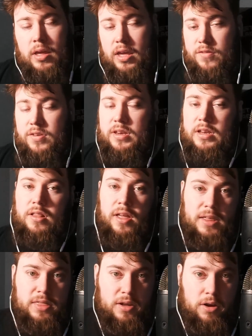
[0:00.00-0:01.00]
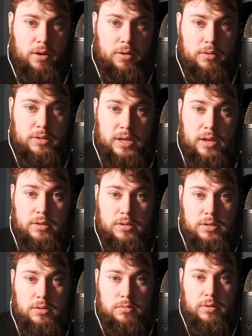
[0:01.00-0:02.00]
If you did like the
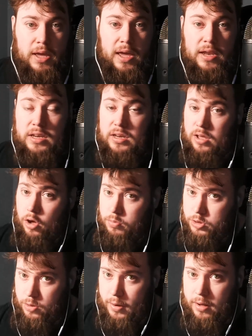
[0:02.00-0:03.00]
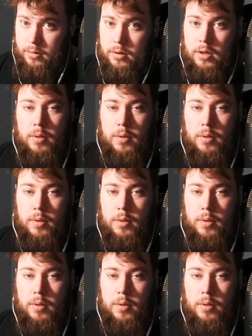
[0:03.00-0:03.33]
content and it helped you out,